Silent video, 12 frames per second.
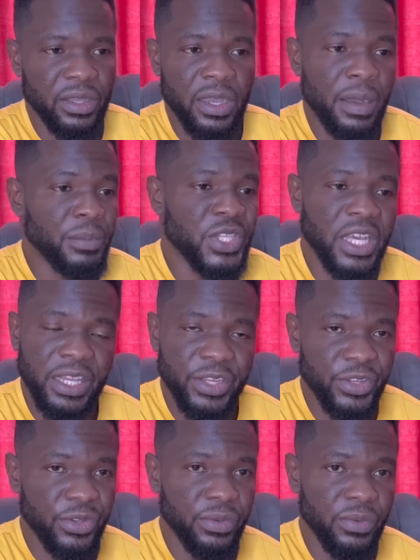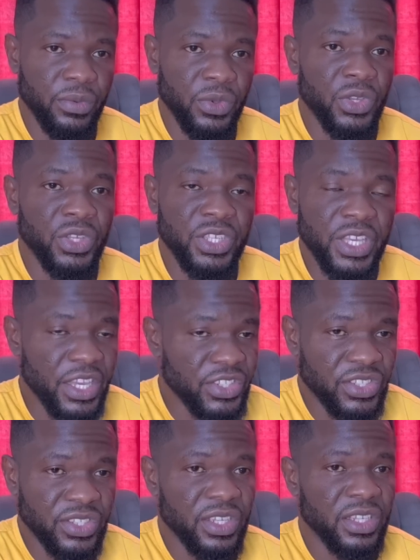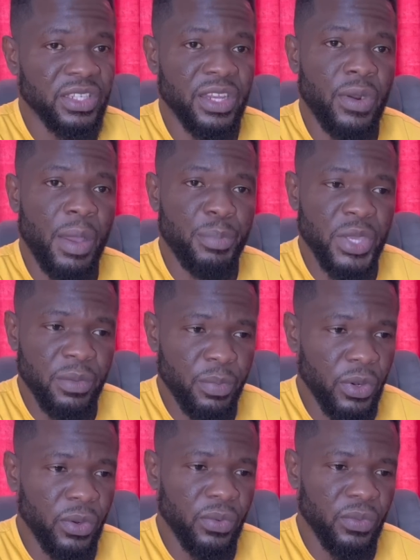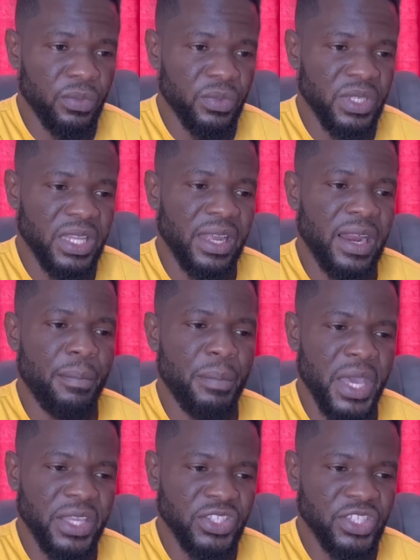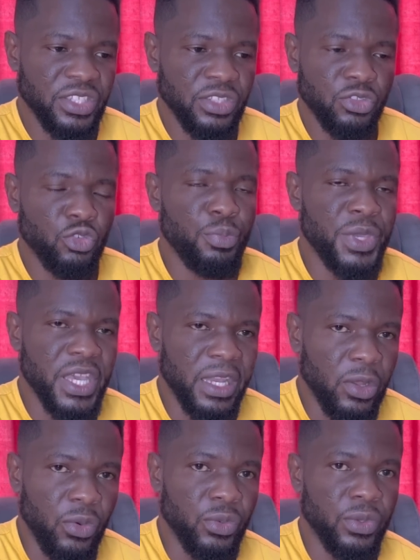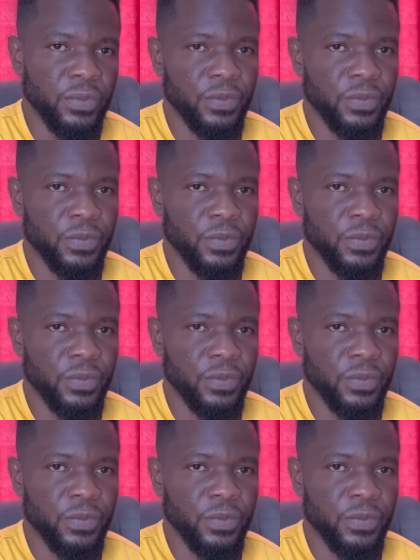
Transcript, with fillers: I'm telling you, yes, there are people that are meant to be alone,